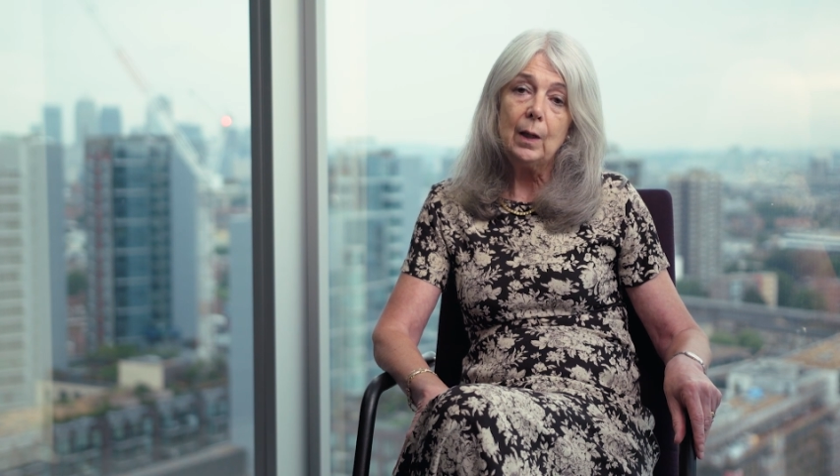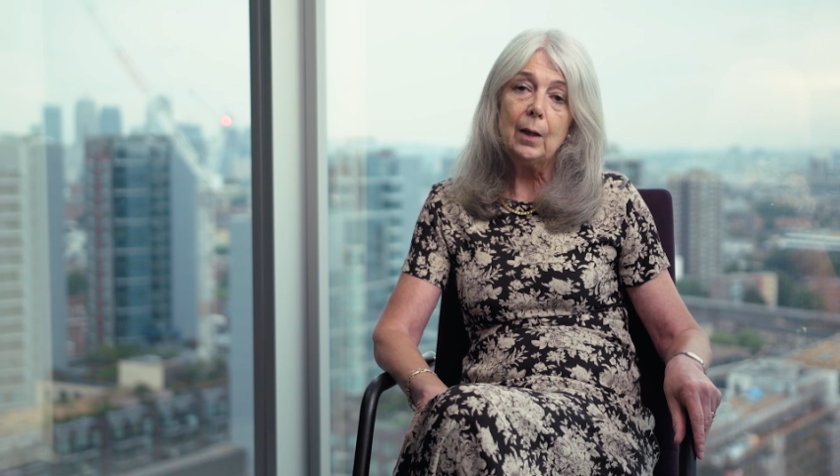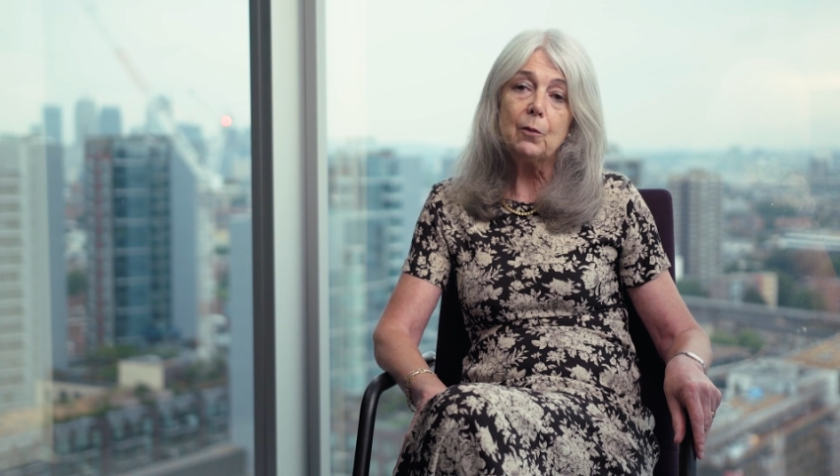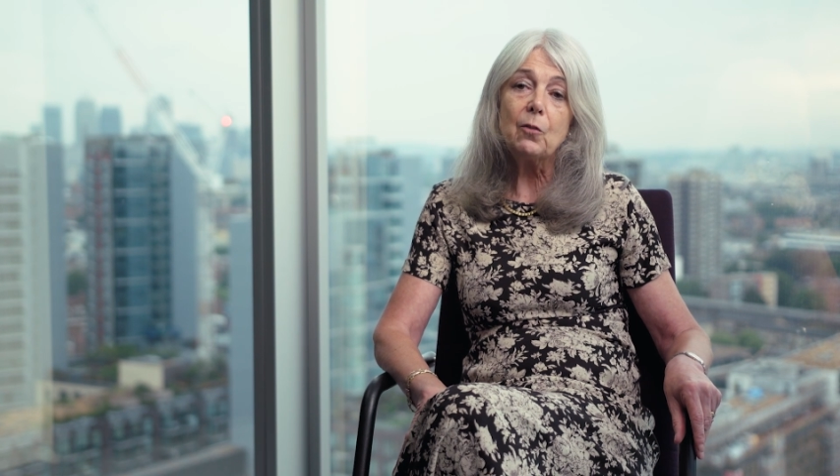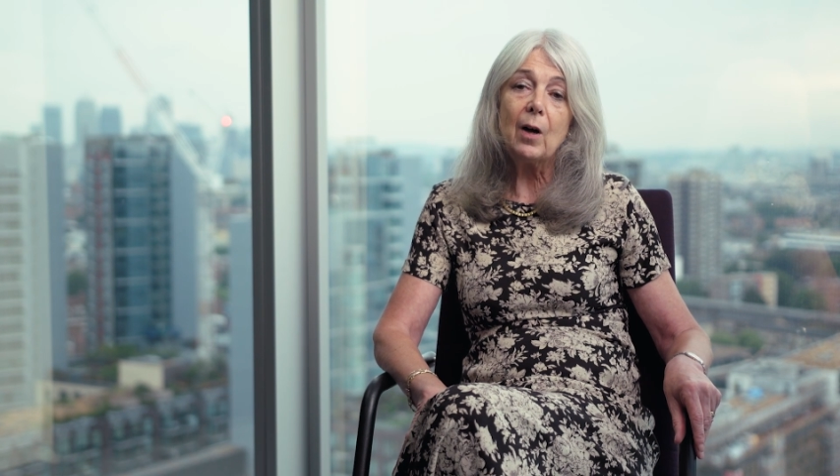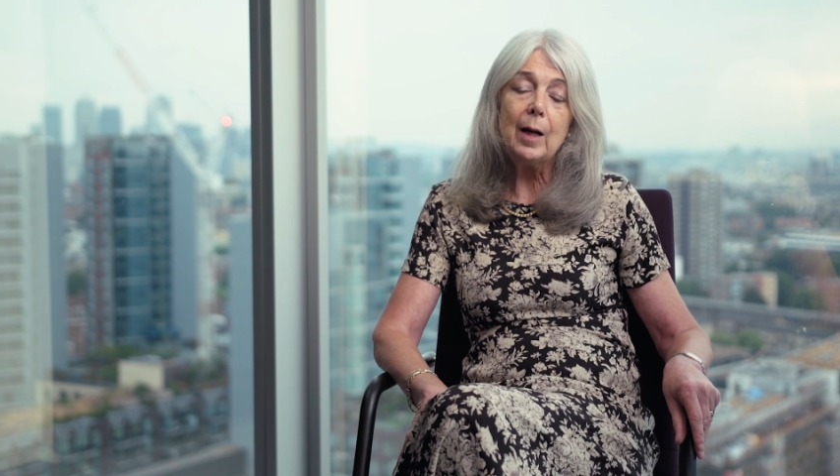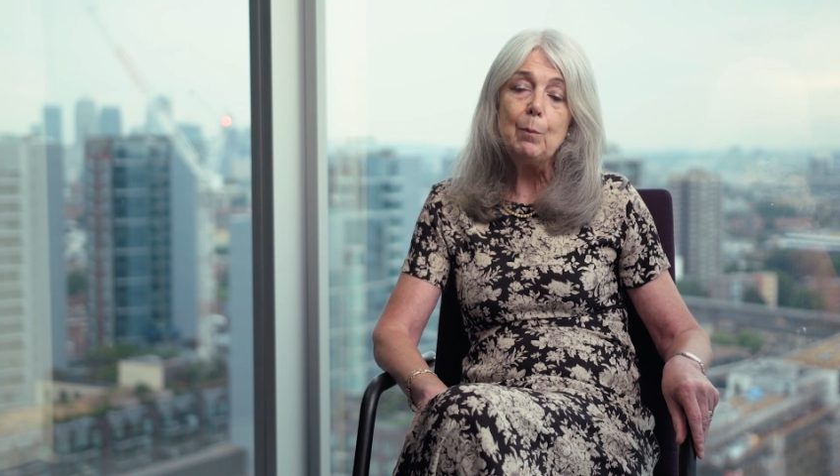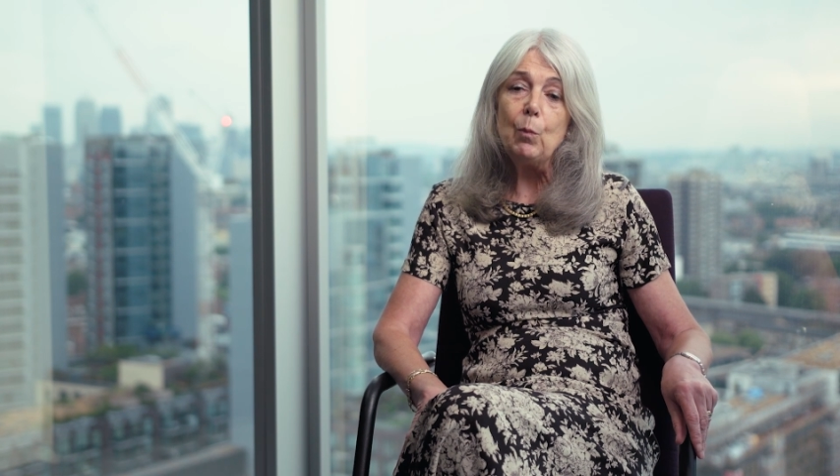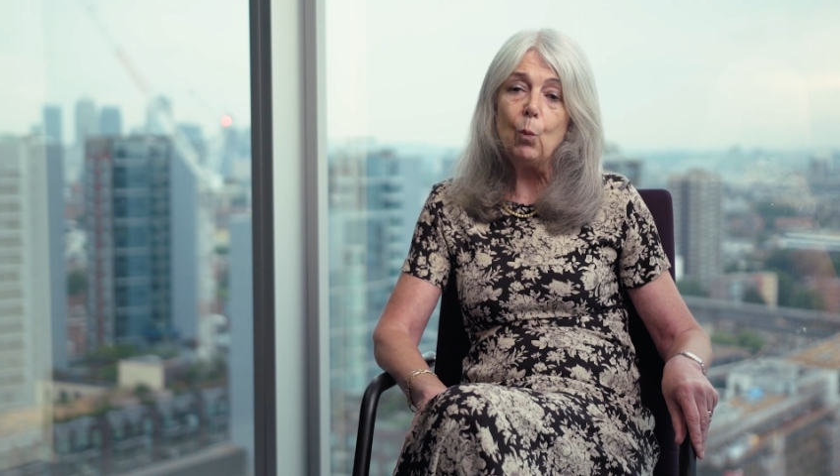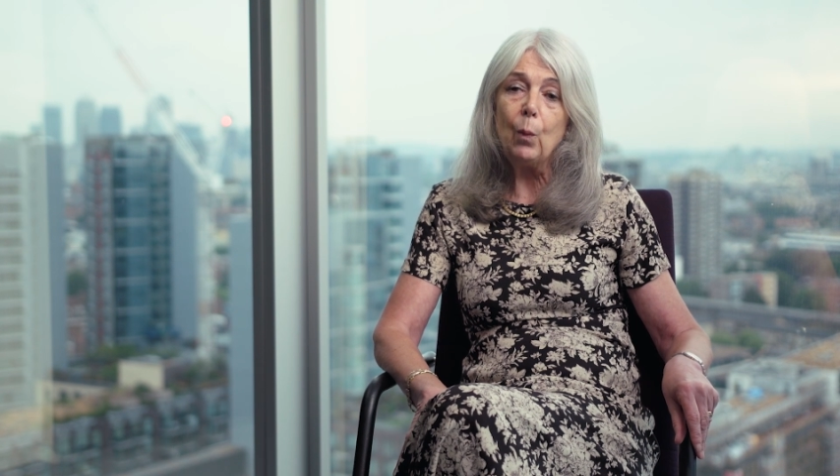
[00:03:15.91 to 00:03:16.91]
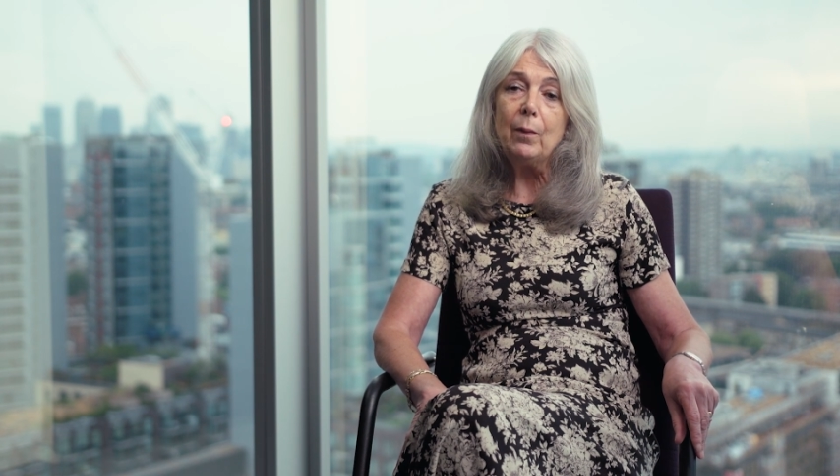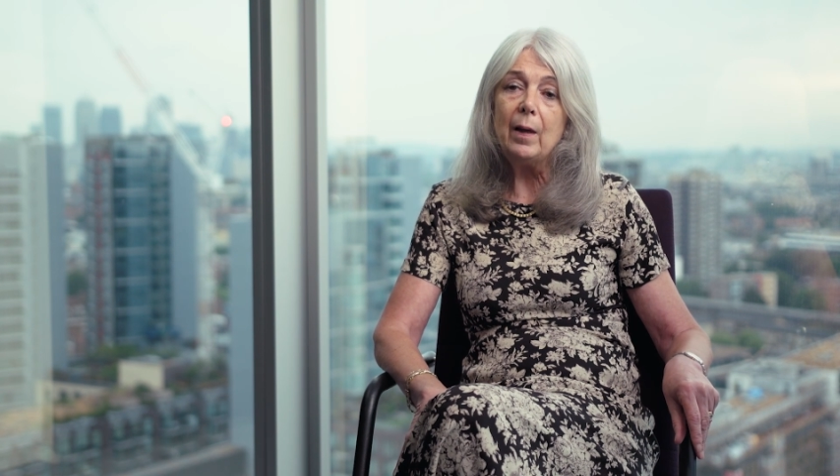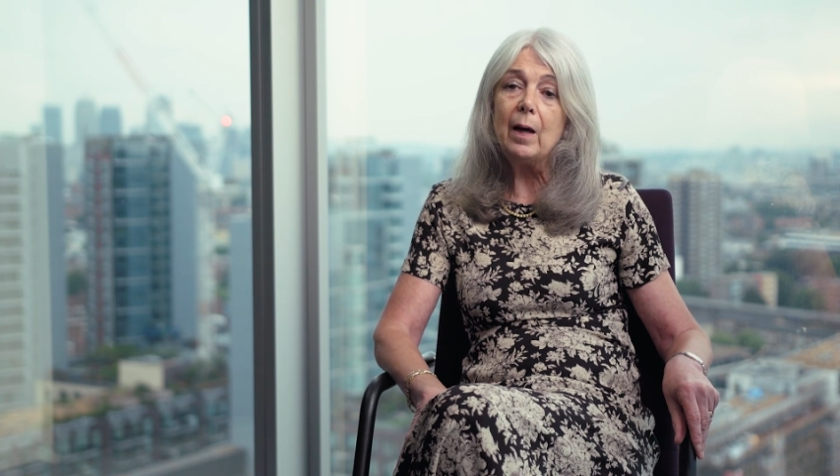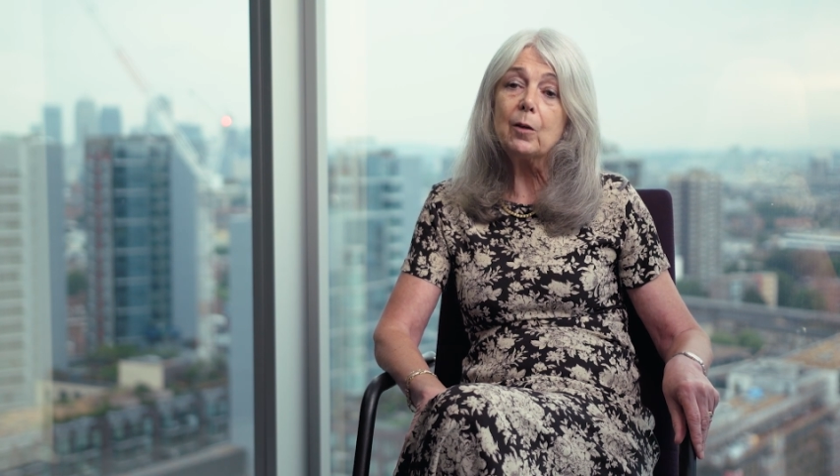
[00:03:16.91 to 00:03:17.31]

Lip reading: at a time when they are